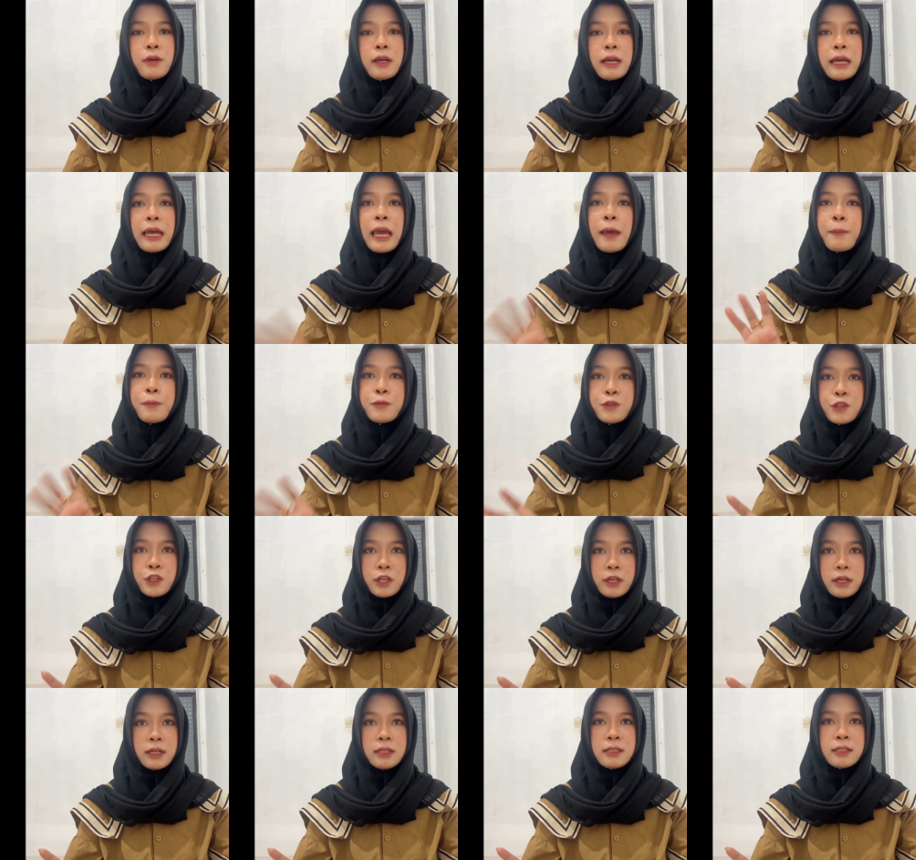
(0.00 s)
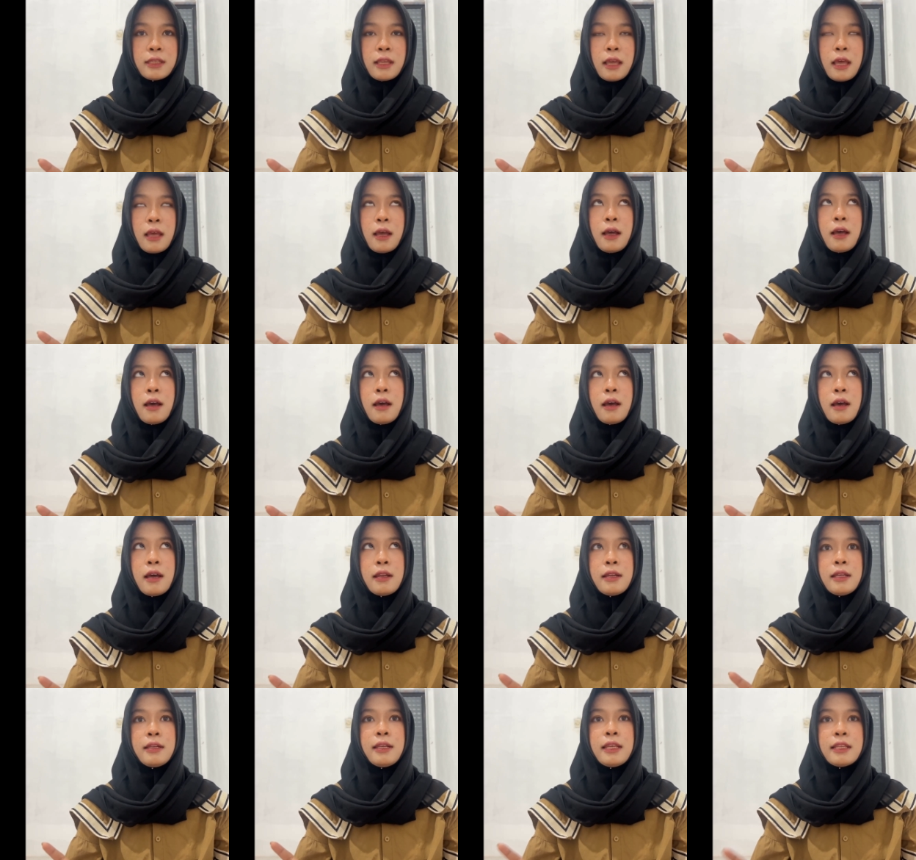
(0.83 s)
capture
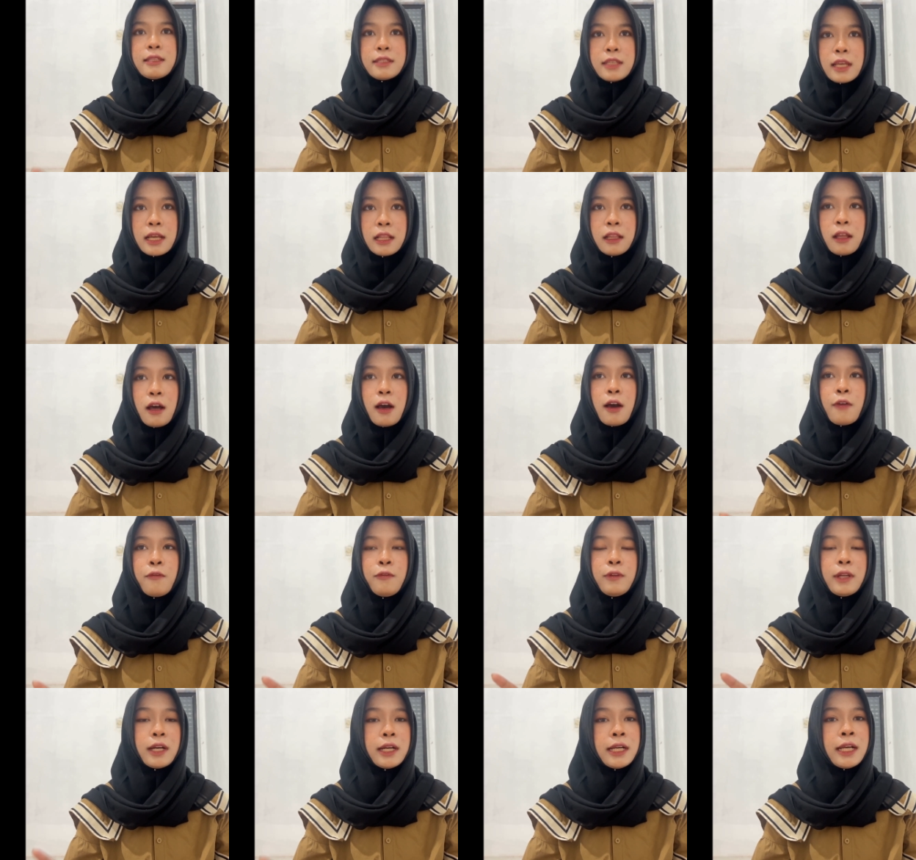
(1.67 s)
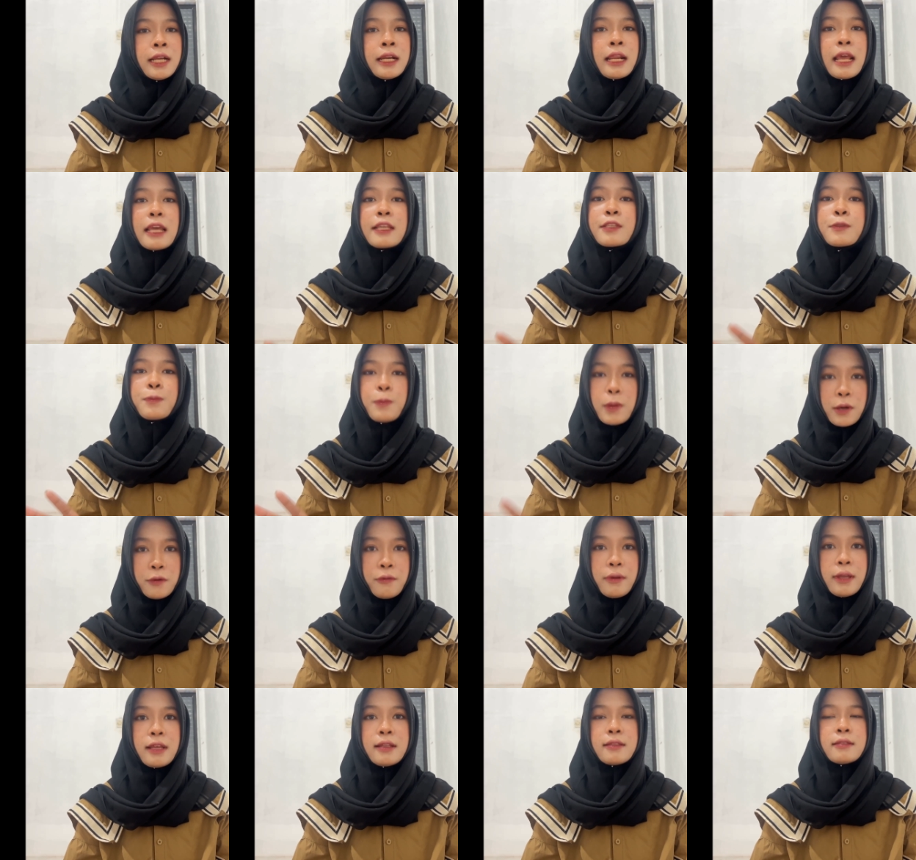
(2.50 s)
the detail of learner
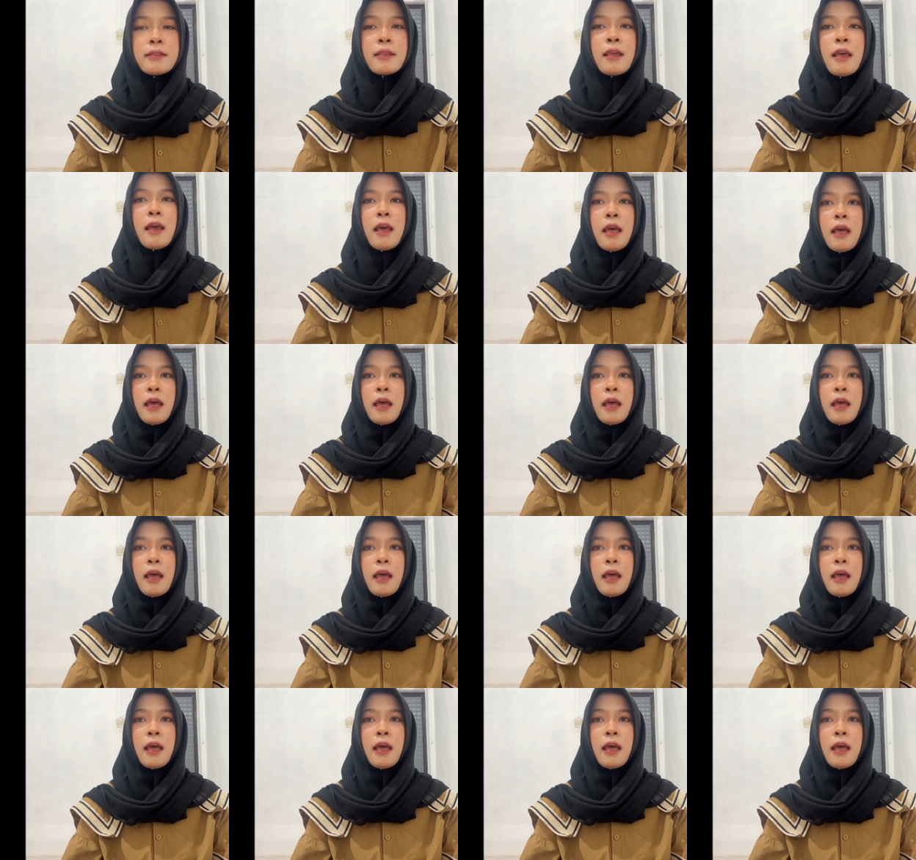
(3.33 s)
experience.